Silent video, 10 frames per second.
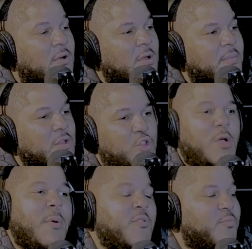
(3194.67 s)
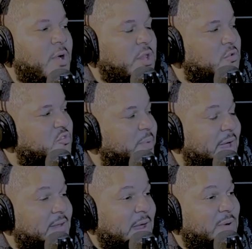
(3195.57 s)
and be like, damn, how much money you
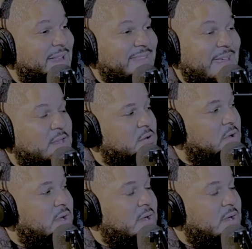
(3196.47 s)
spent. And when I tell you